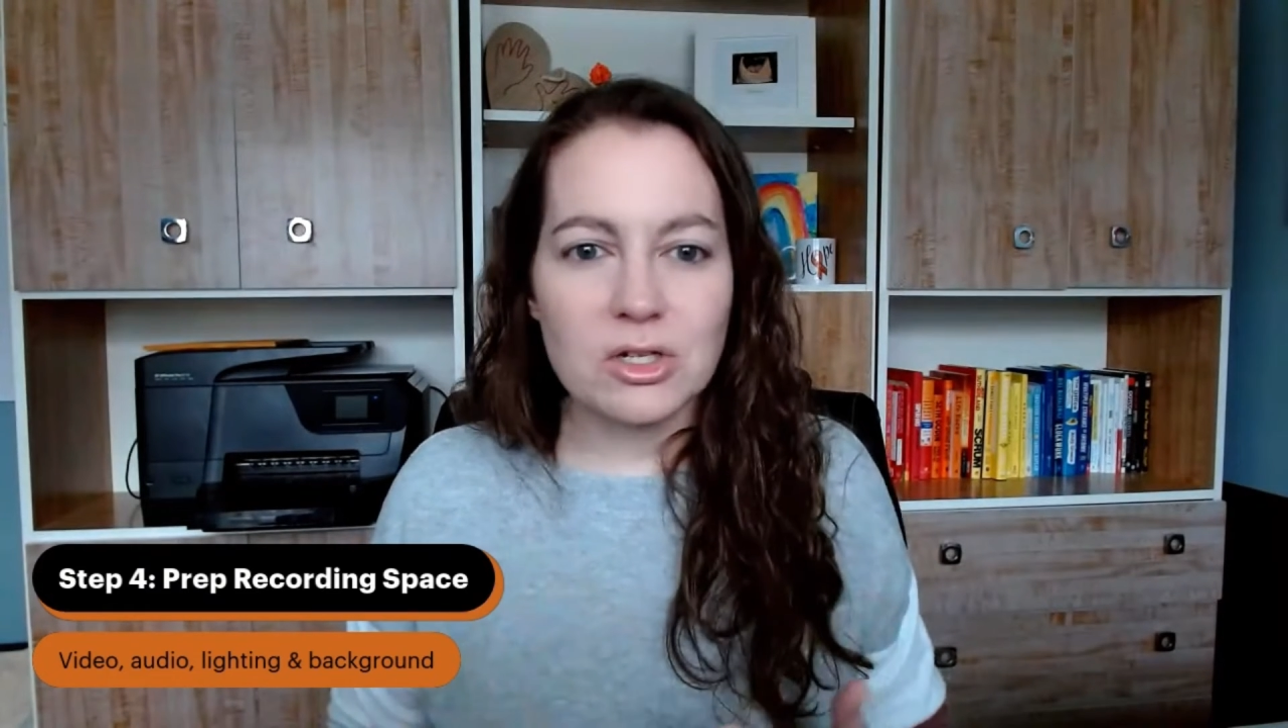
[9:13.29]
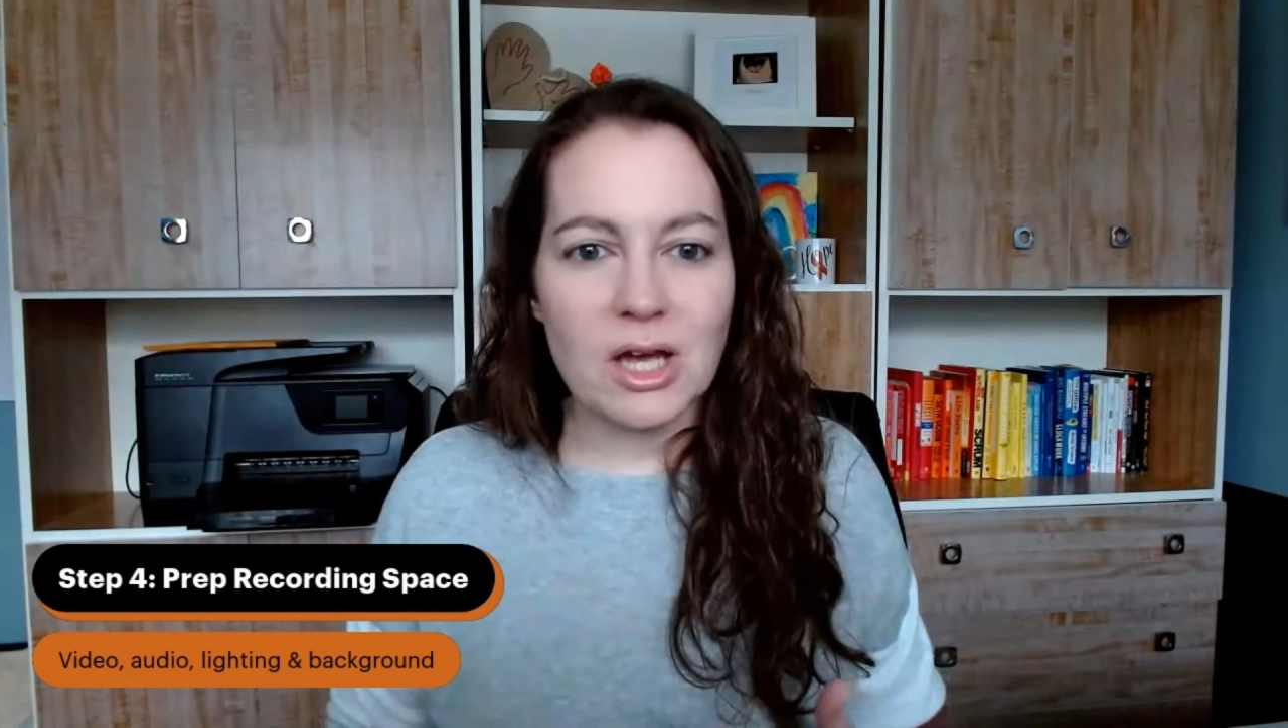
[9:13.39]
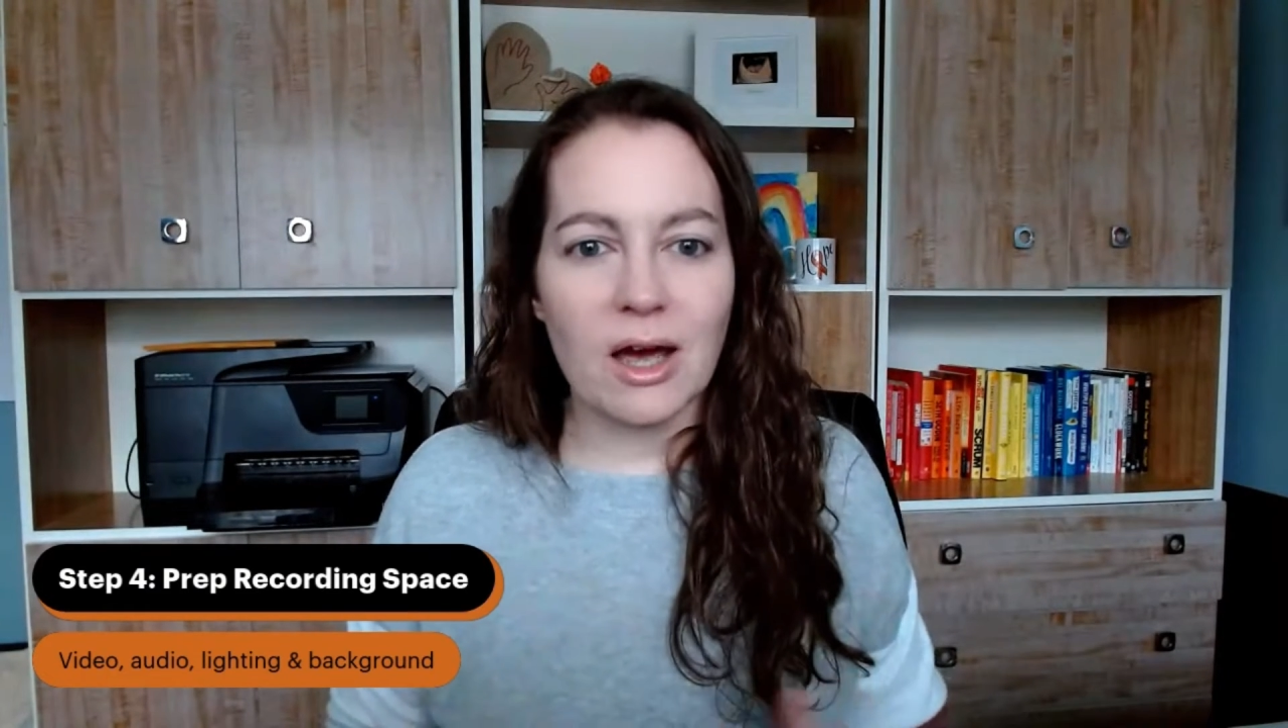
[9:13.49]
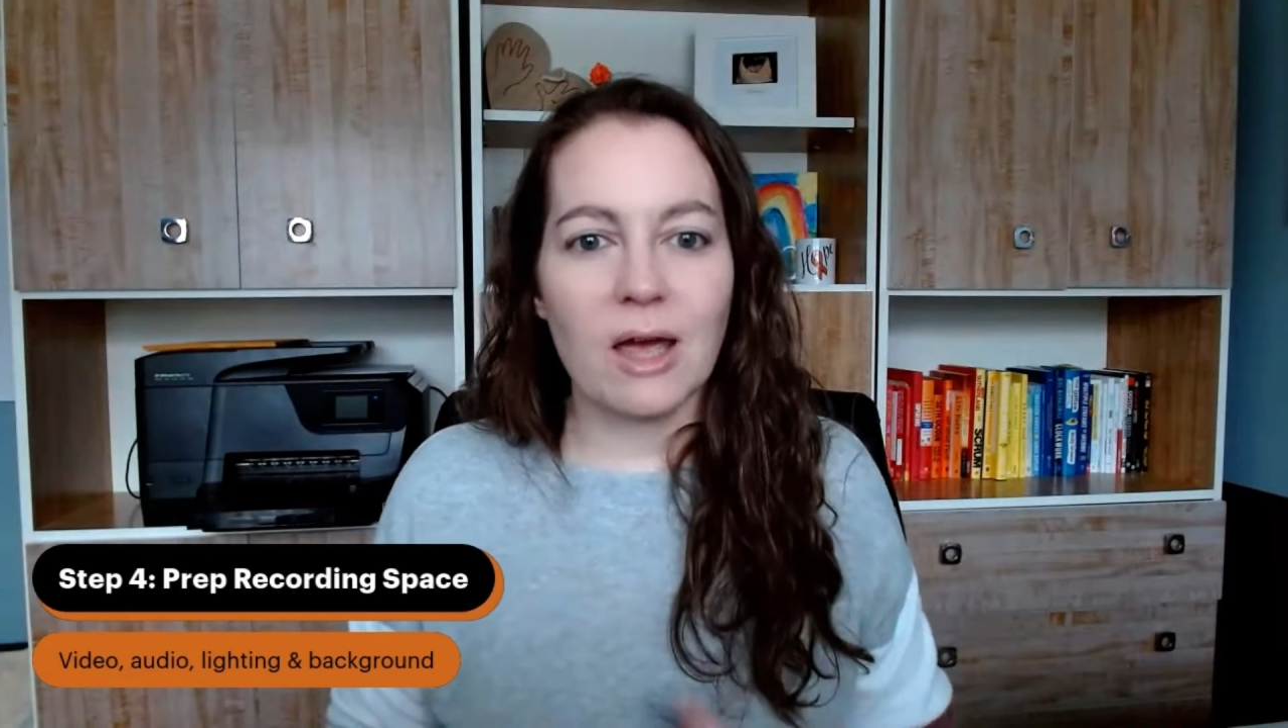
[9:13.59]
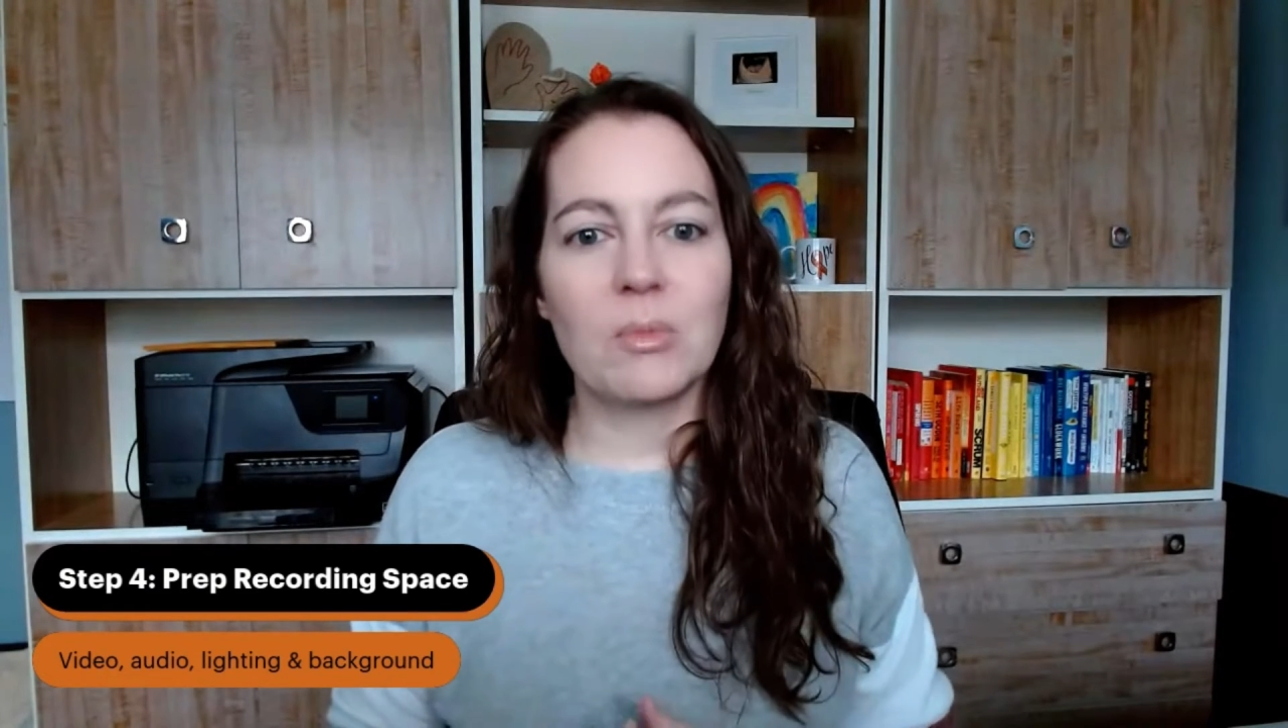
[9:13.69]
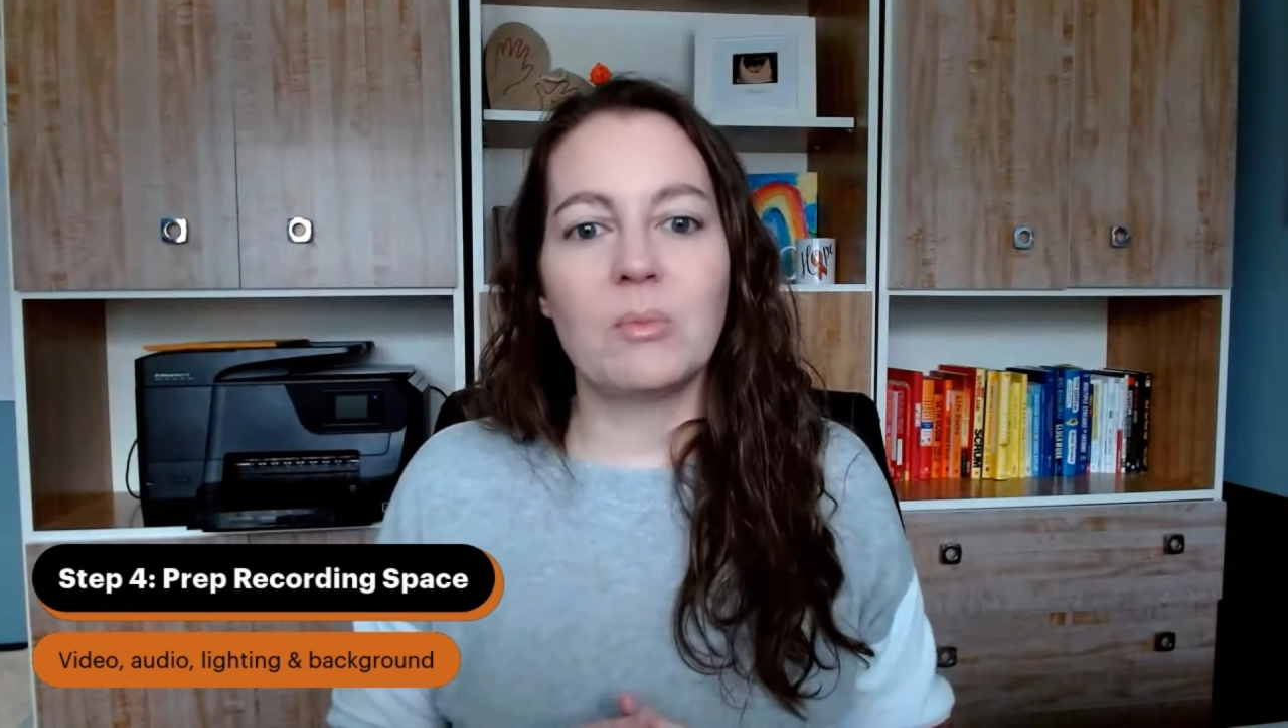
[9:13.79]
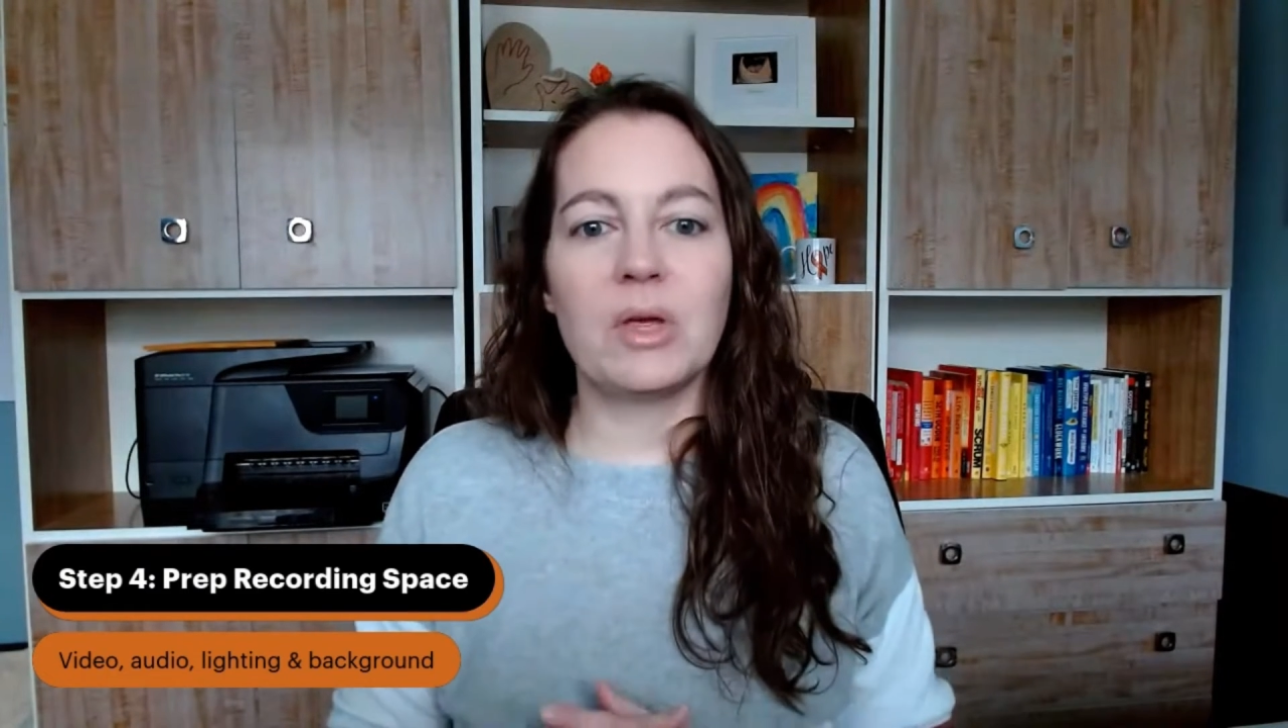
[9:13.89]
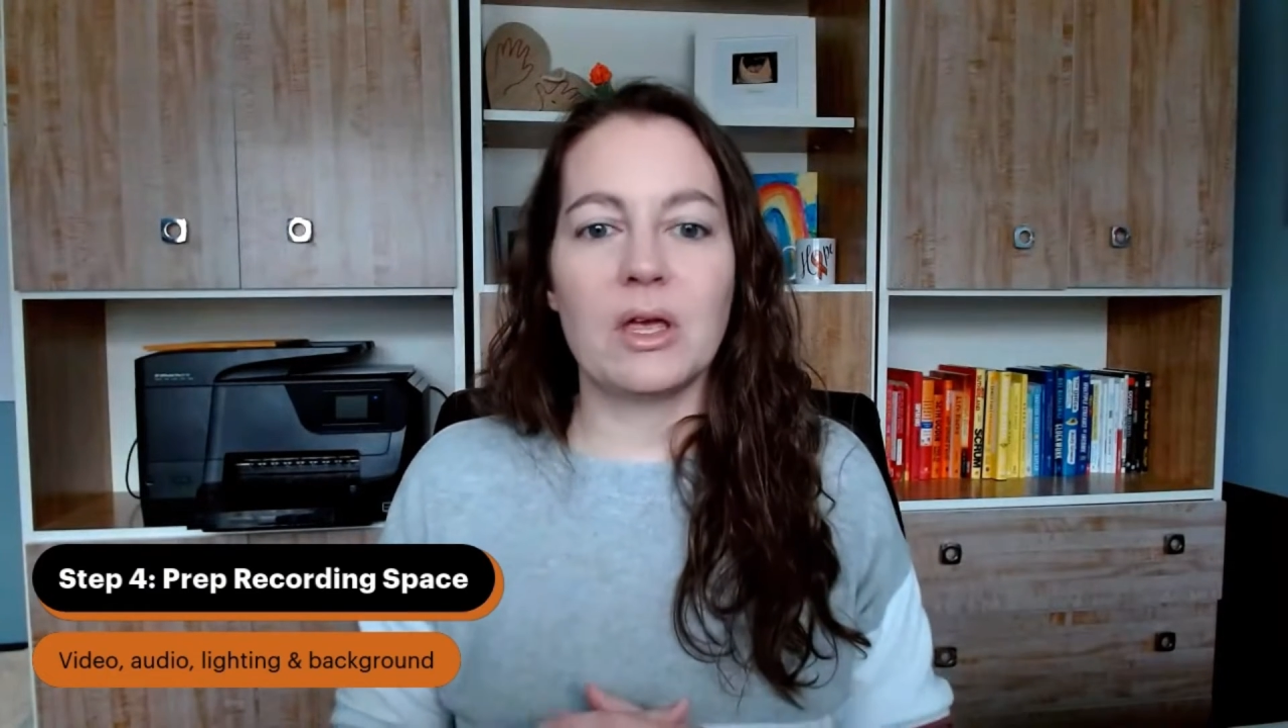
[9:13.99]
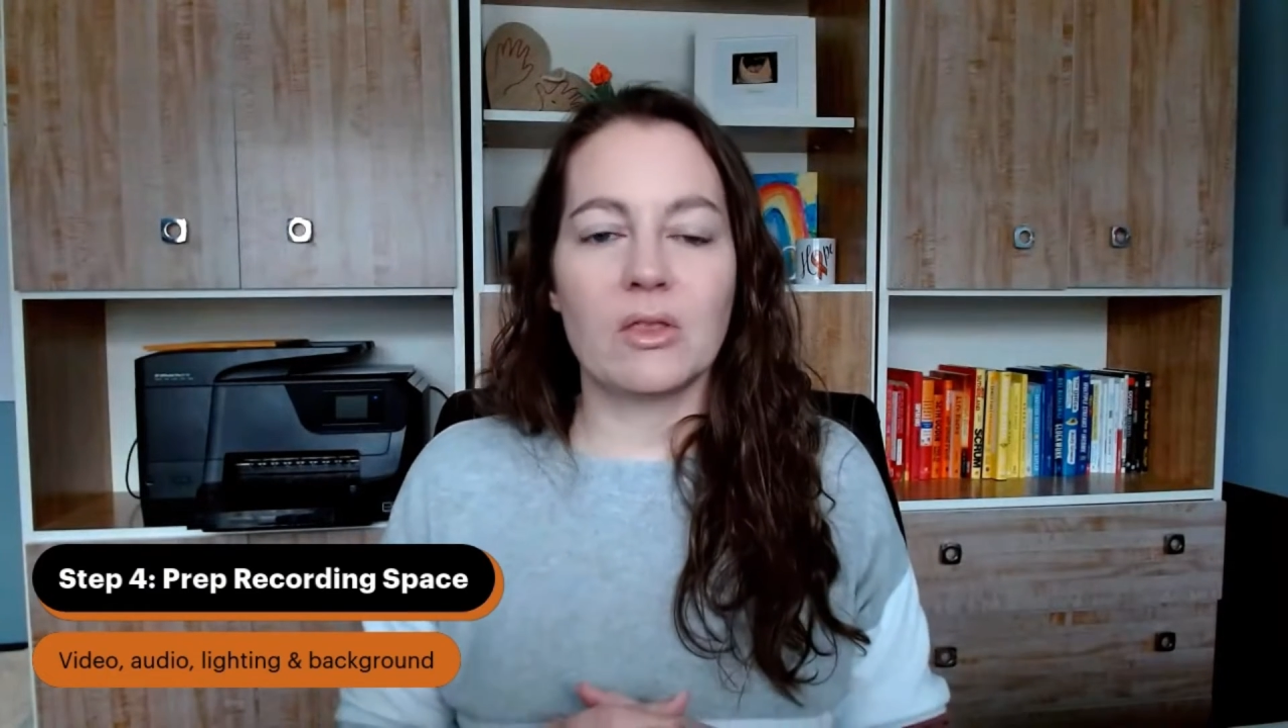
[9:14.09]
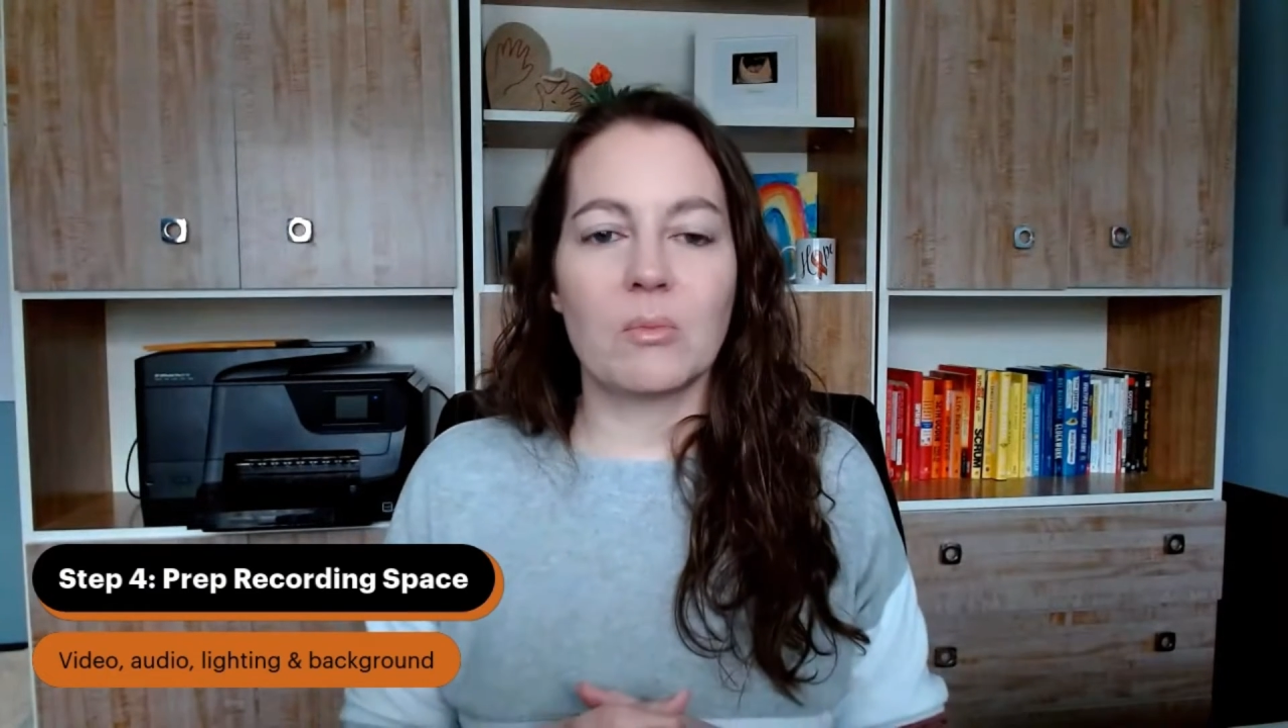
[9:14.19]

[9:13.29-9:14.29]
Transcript: time and being the